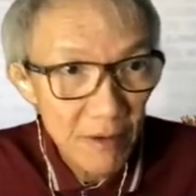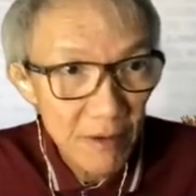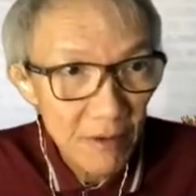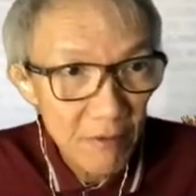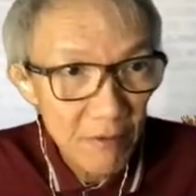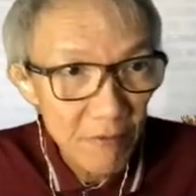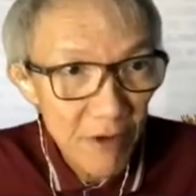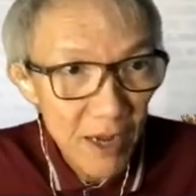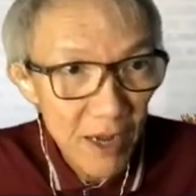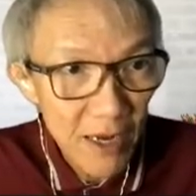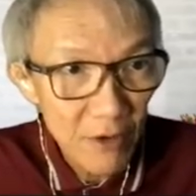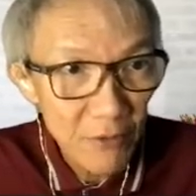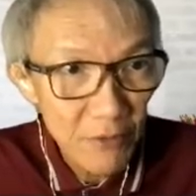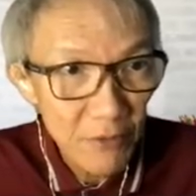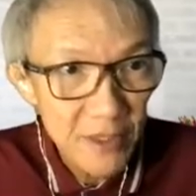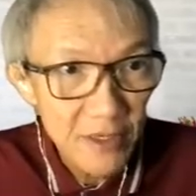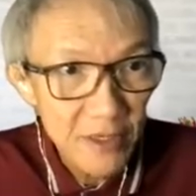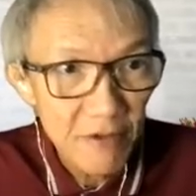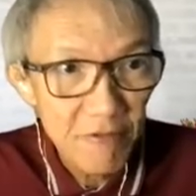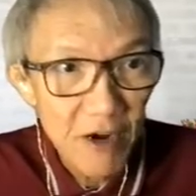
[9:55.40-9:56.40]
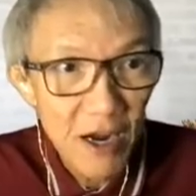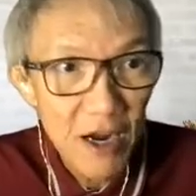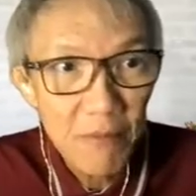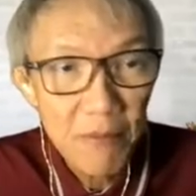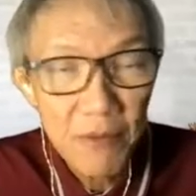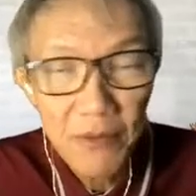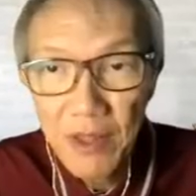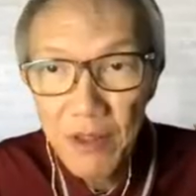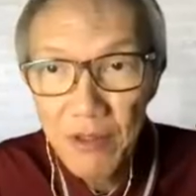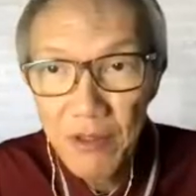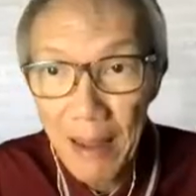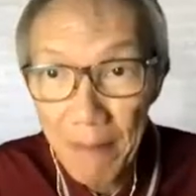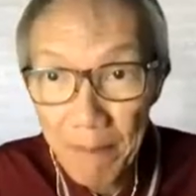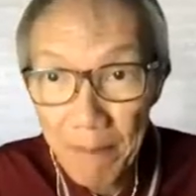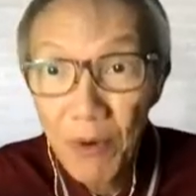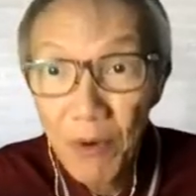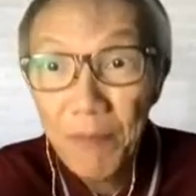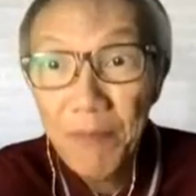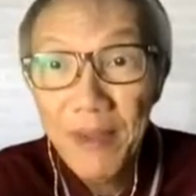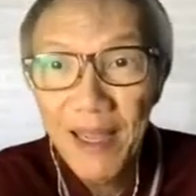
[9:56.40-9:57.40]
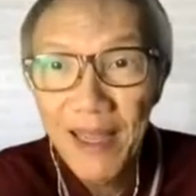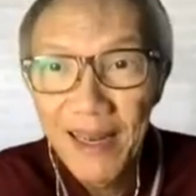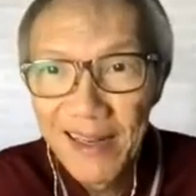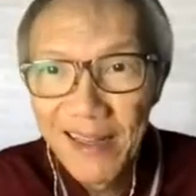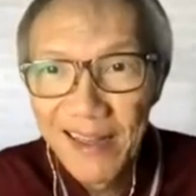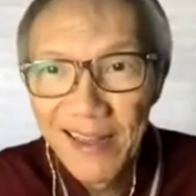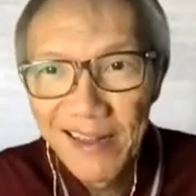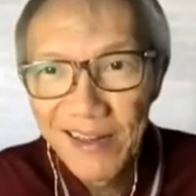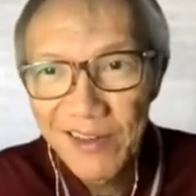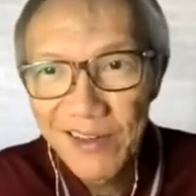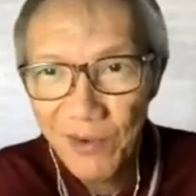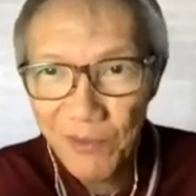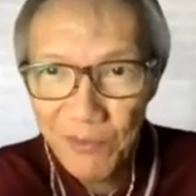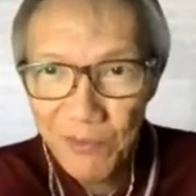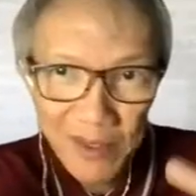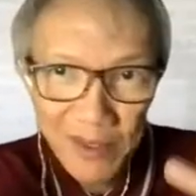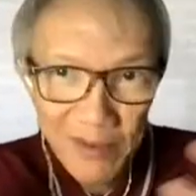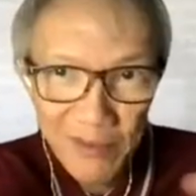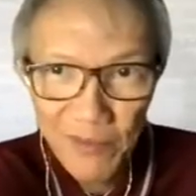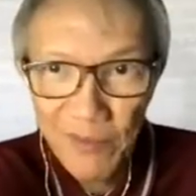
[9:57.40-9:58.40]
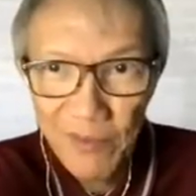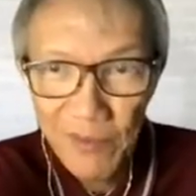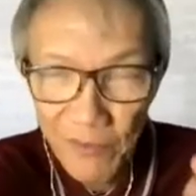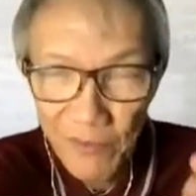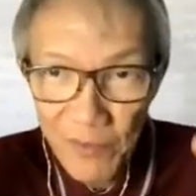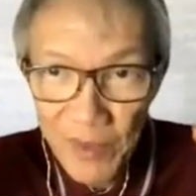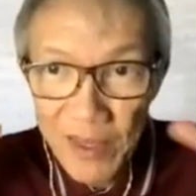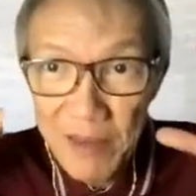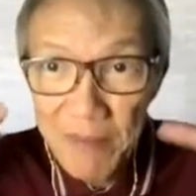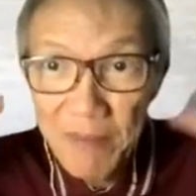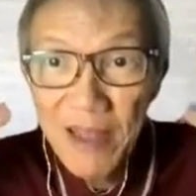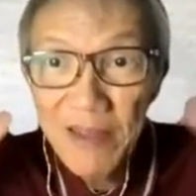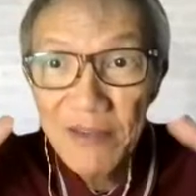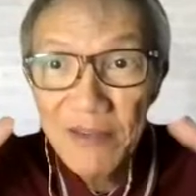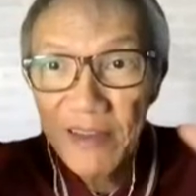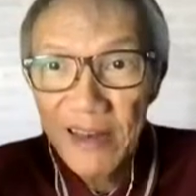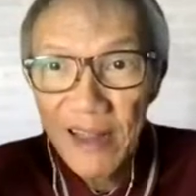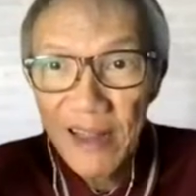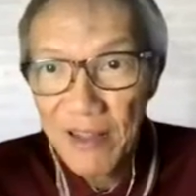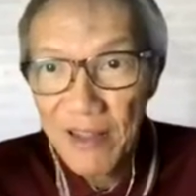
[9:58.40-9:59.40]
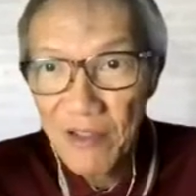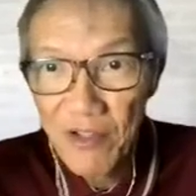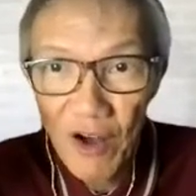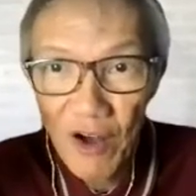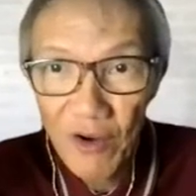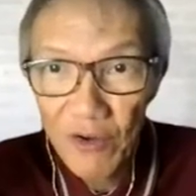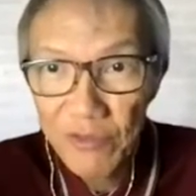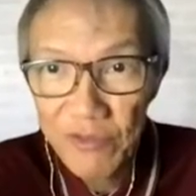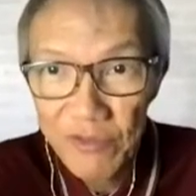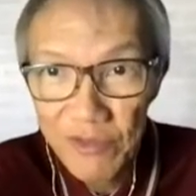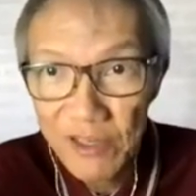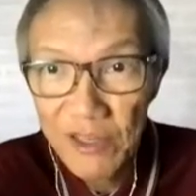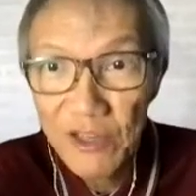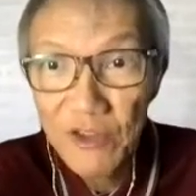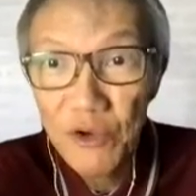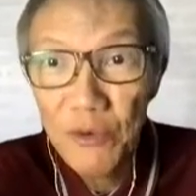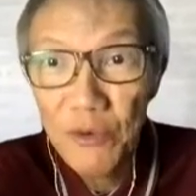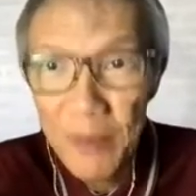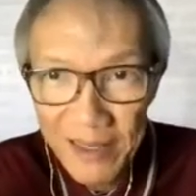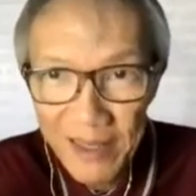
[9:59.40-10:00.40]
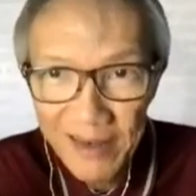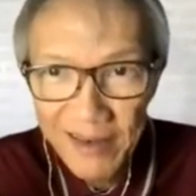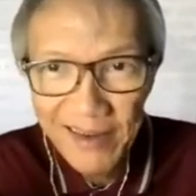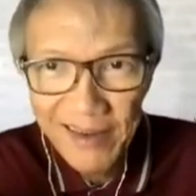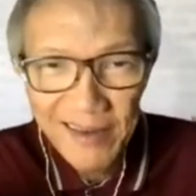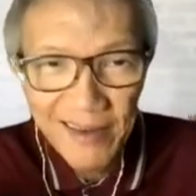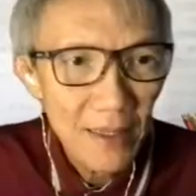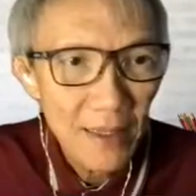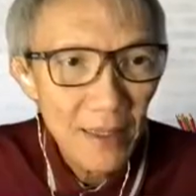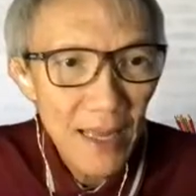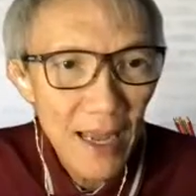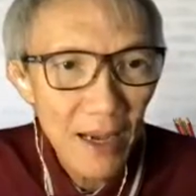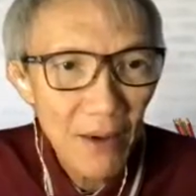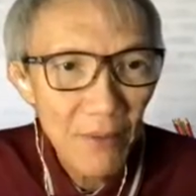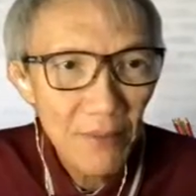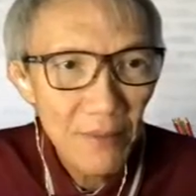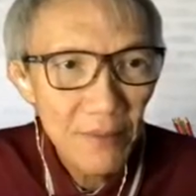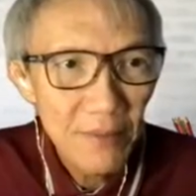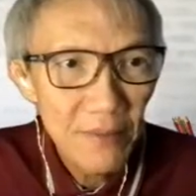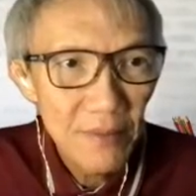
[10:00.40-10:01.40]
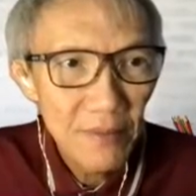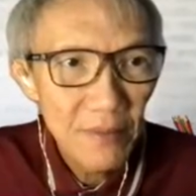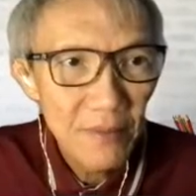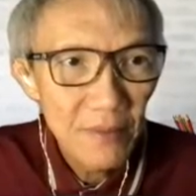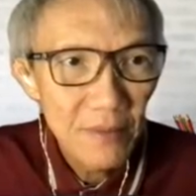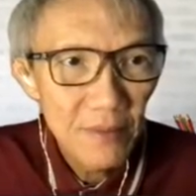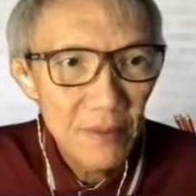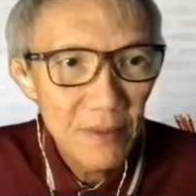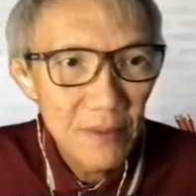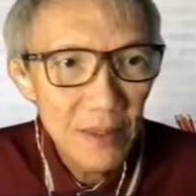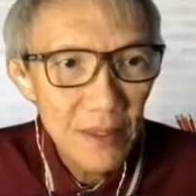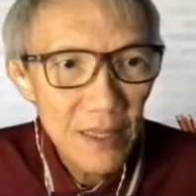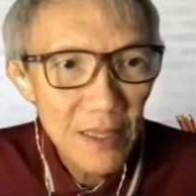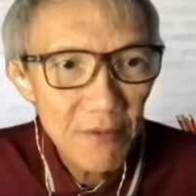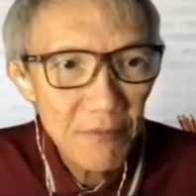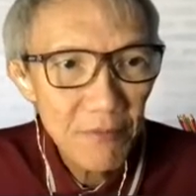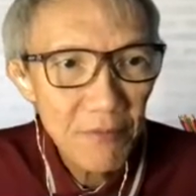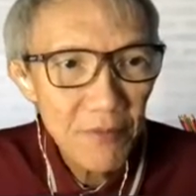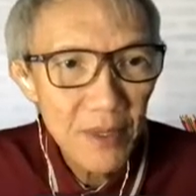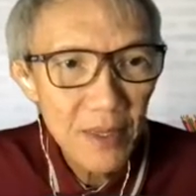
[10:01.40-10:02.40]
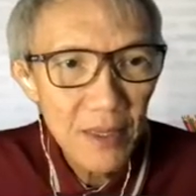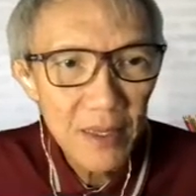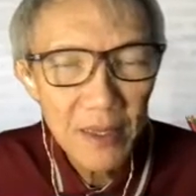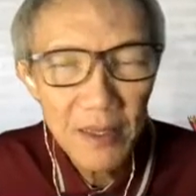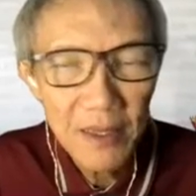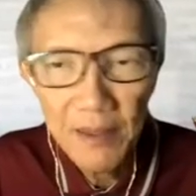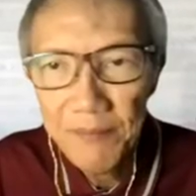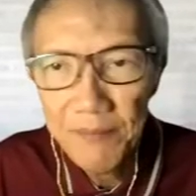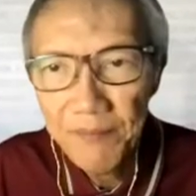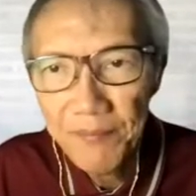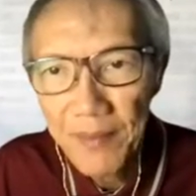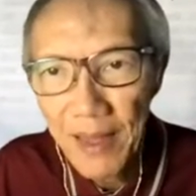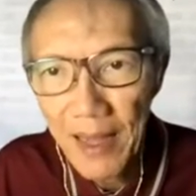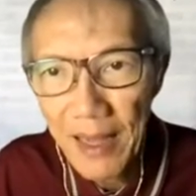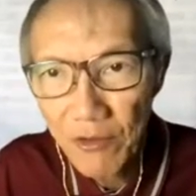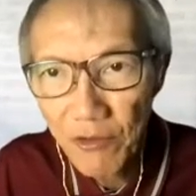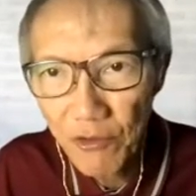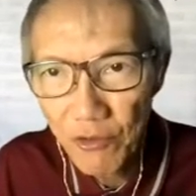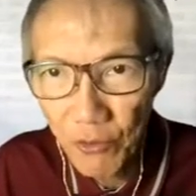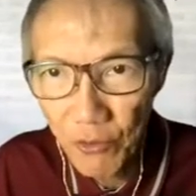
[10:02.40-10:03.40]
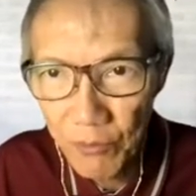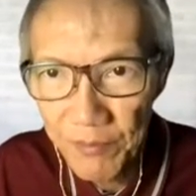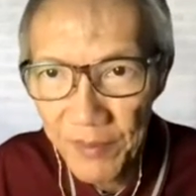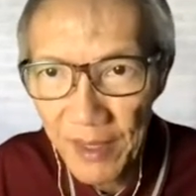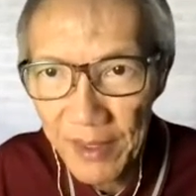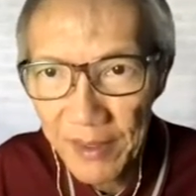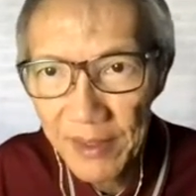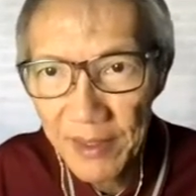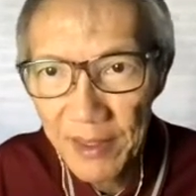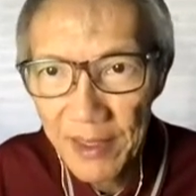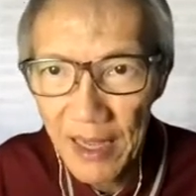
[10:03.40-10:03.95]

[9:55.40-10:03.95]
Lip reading: value in the variable is appropriate. So we we imagine that it's all 32-bit. Now, if we assume that the